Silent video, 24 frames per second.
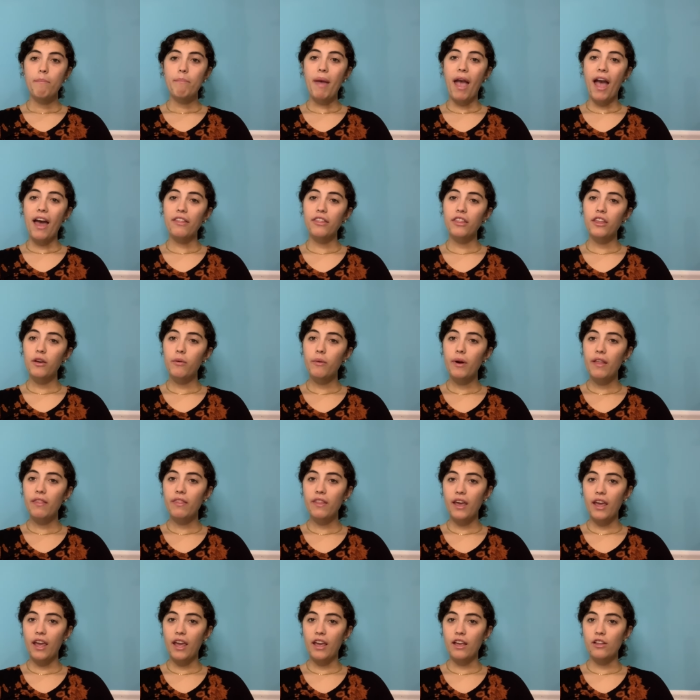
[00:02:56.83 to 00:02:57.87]
Matthew and
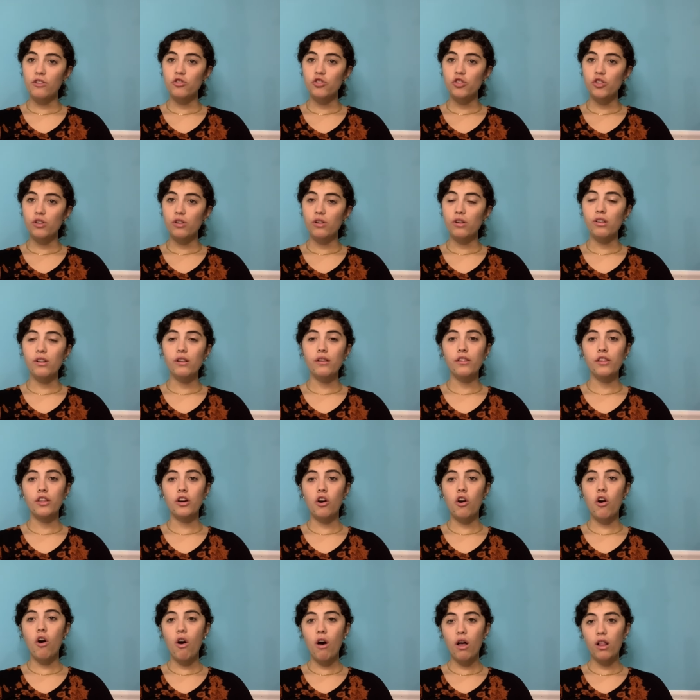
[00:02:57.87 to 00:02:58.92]
the Angel, The
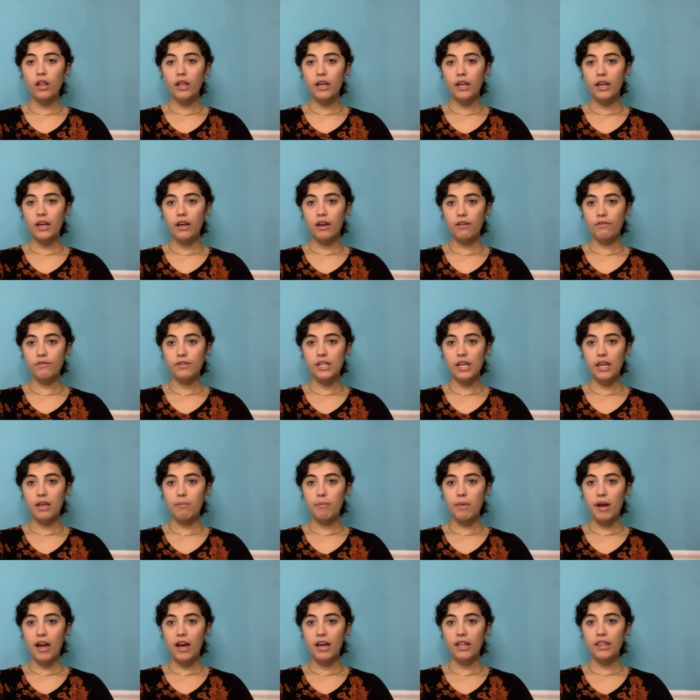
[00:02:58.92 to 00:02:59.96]
Calling of St.
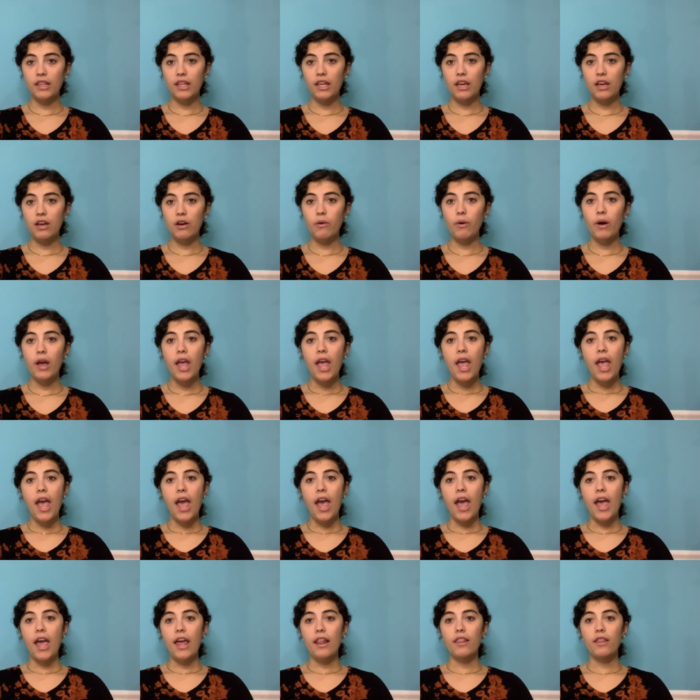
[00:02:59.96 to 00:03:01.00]
Matthew,
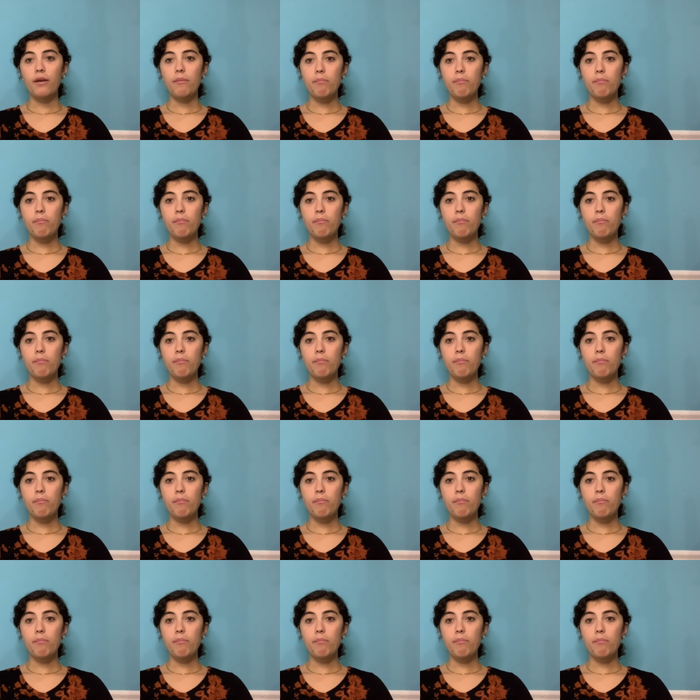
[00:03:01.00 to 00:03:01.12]
and The